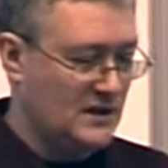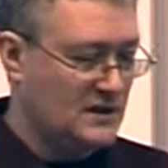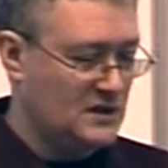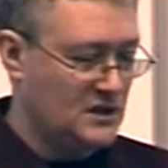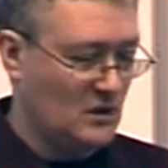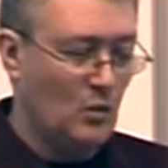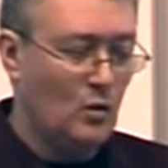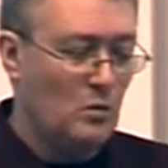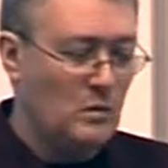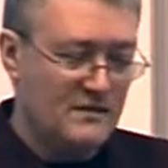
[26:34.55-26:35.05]

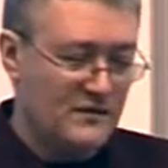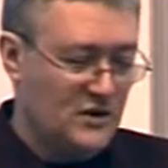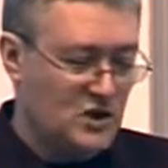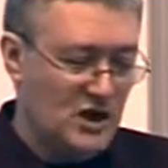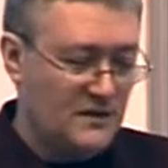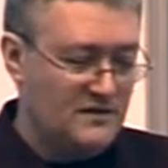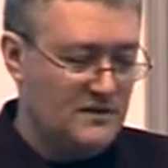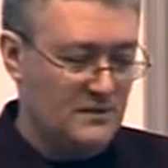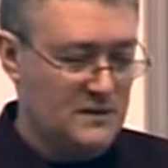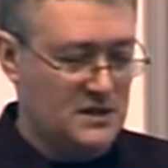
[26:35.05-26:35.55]
So all we've
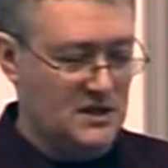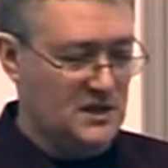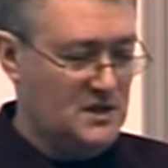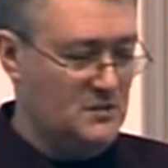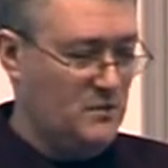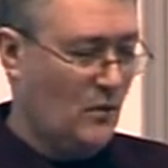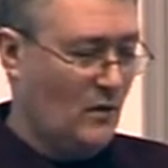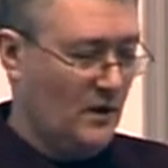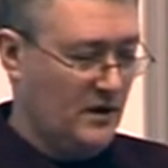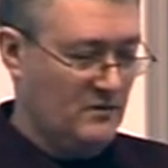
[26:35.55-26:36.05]
achieved up to this
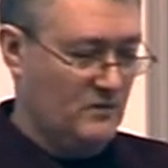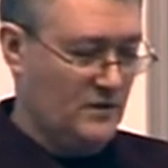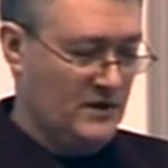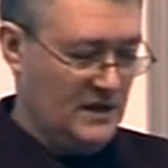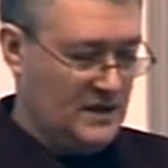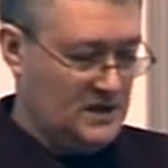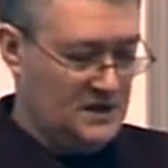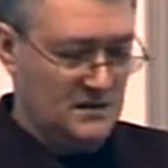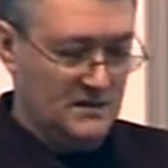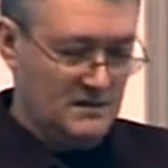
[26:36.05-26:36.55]
point with
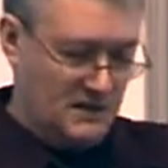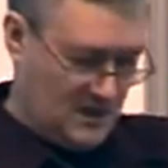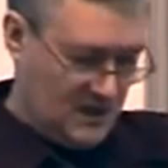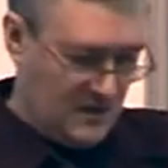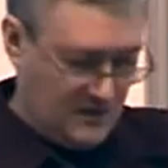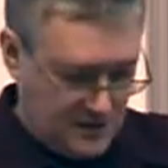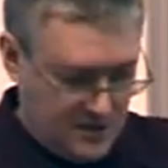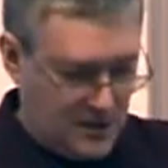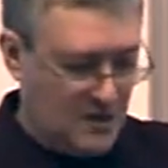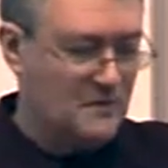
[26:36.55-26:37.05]
this
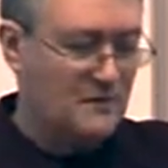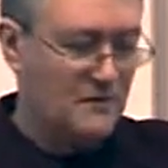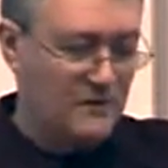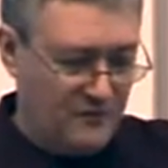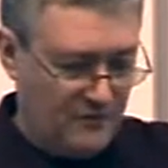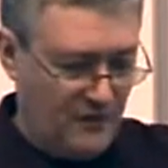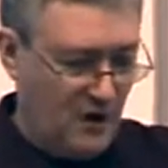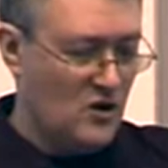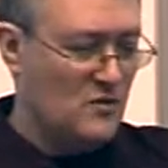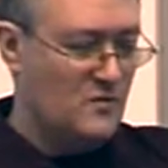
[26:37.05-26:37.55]
little to and
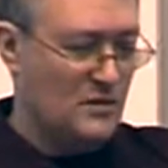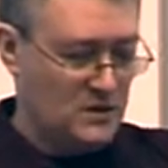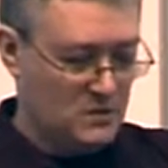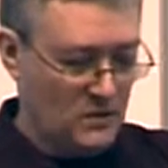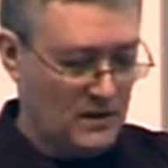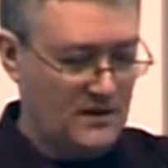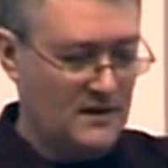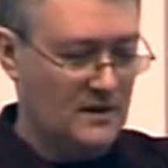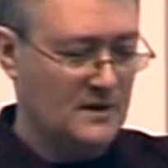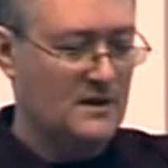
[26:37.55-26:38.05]
fro
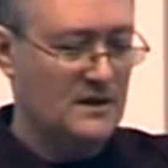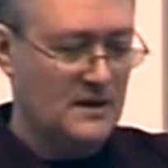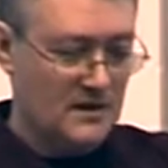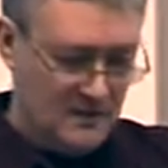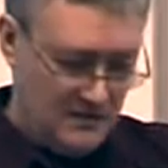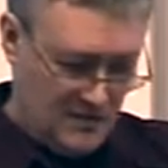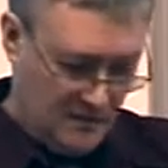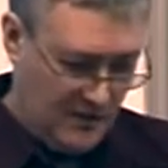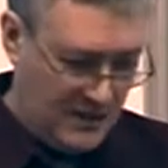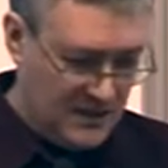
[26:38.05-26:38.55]
between the
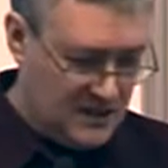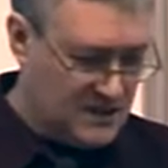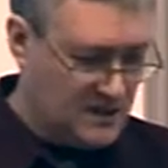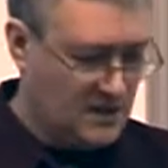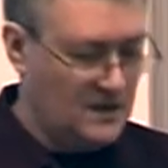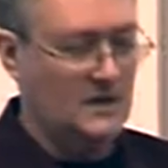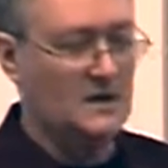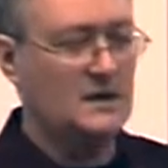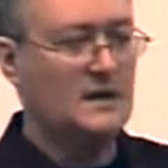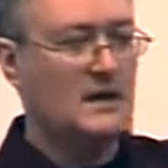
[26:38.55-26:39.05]

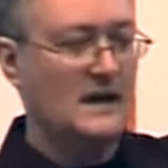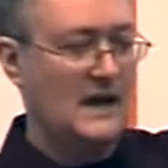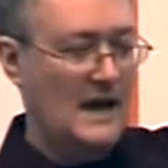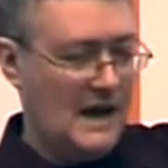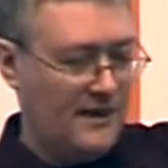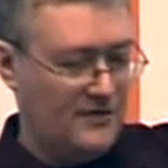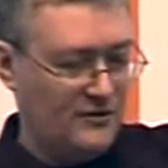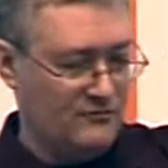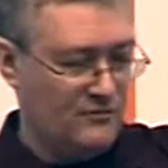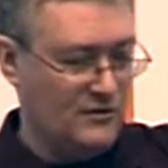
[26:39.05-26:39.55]
PC
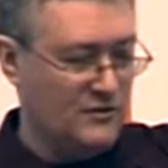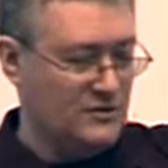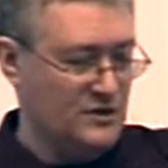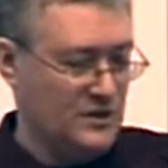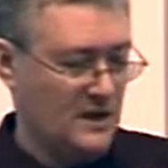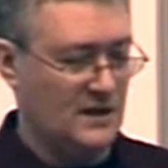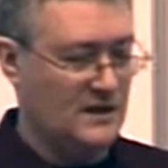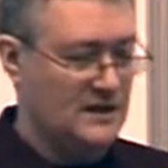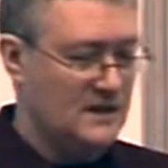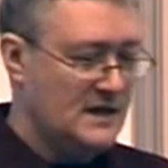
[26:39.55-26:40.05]
and the
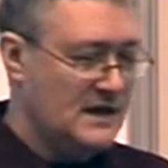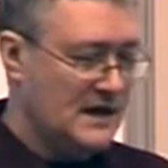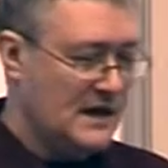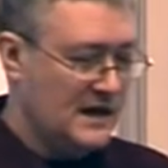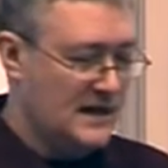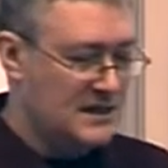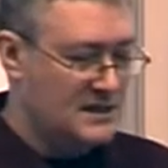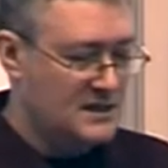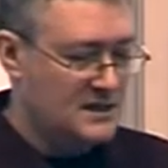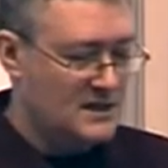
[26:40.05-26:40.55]
router
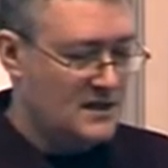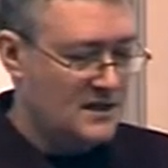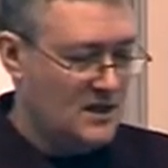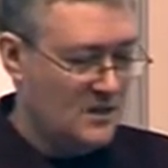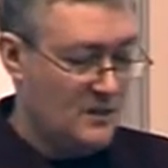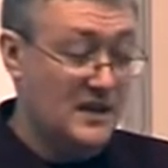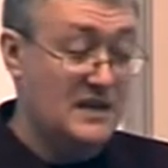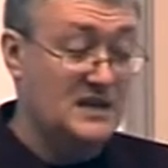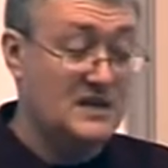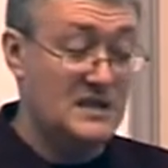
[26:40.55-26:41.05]
is
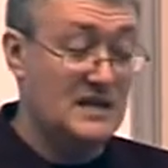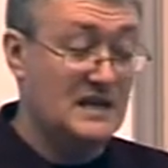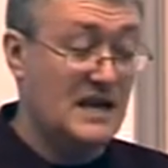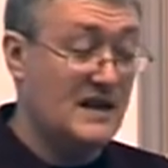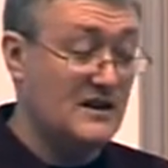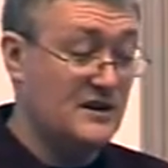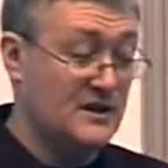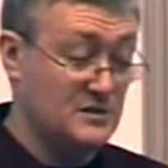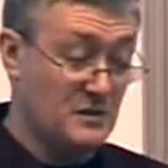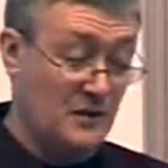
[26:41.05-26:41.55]
the PC
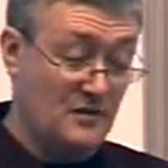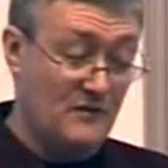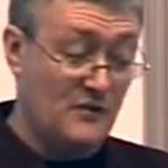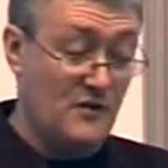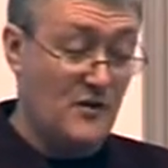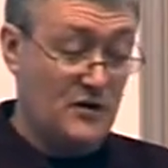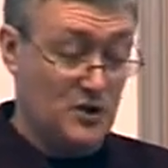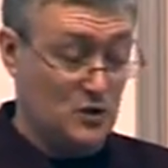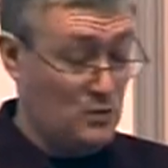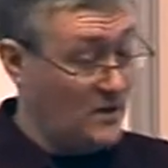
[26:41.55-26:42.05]
now has been
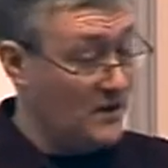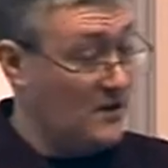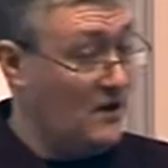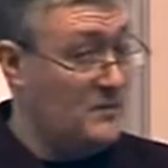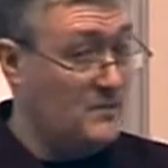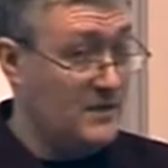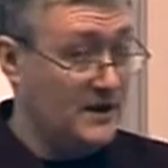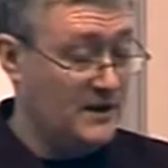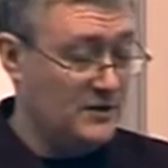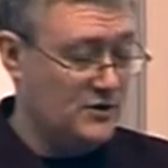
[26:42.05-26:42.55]
furnished with an
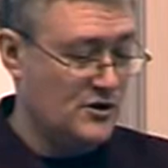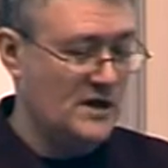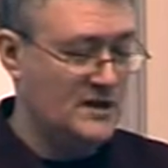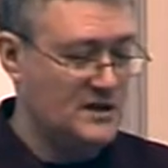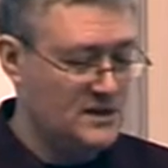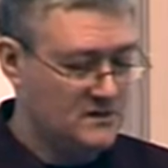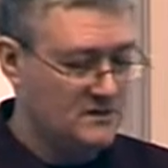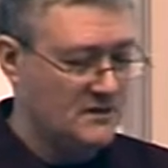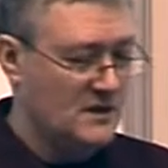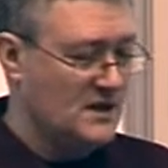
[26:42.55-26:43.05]
IP
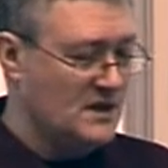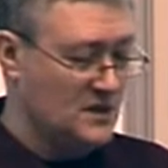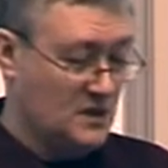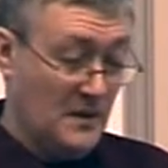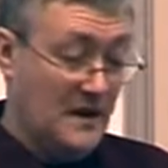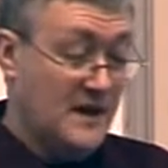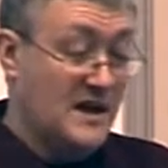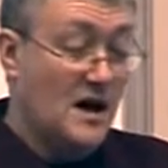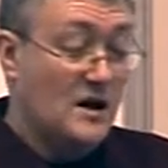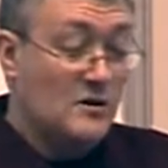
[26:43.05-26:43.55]
address, so
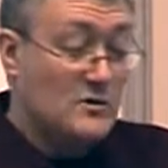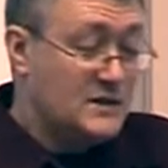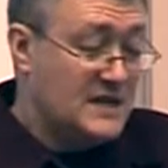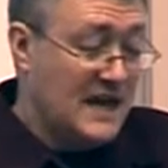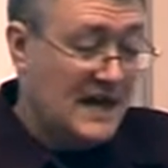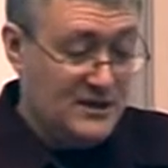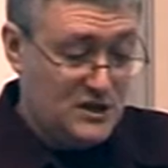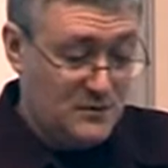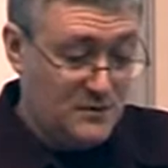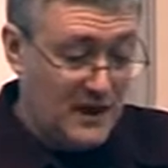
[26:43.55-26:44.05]
it knows
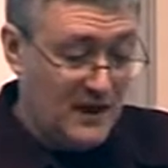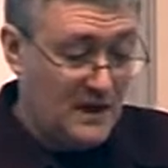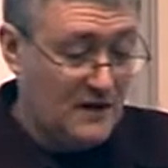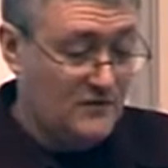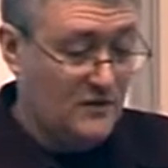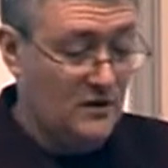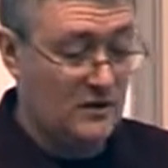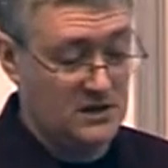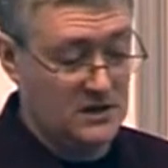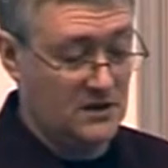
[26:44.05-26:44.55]
how to
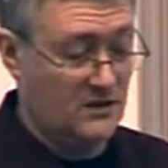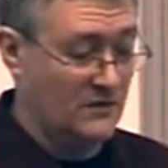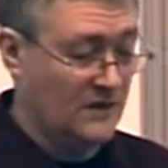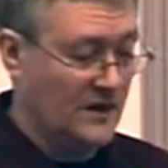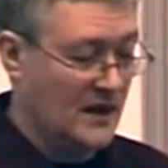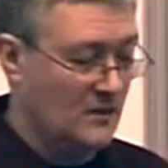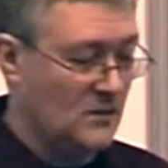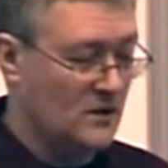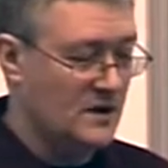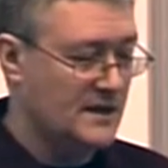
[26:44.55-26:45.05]
behave nicely on the
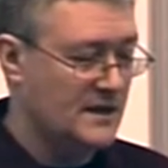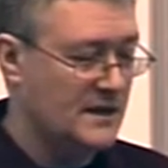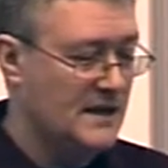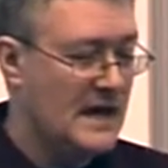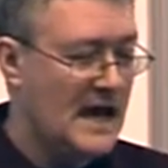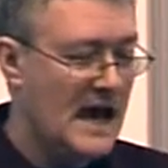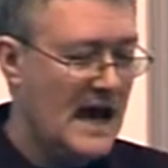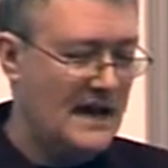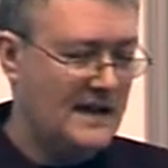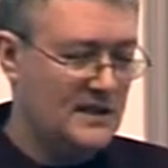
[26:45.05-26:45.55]
network,
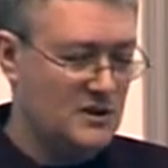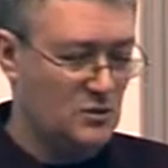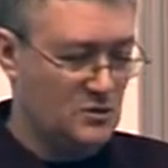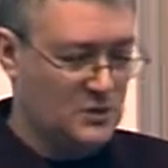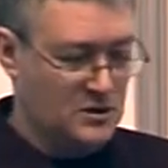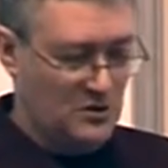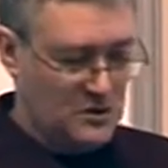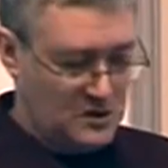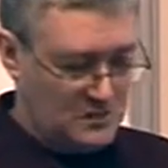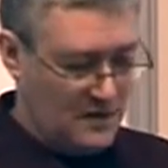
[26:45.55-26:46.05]
and it's
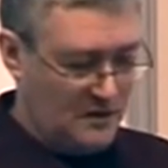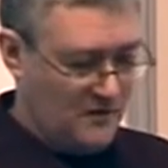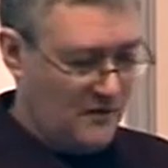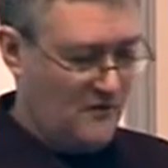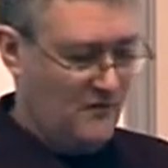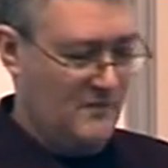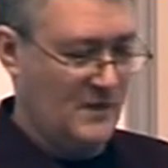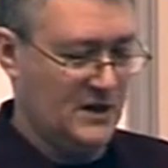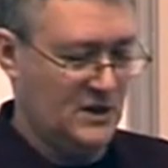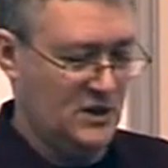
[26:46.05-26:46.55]
also got some other
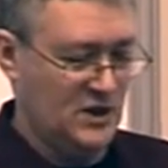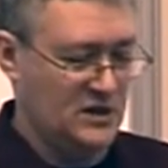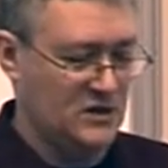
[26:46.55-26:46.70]
information.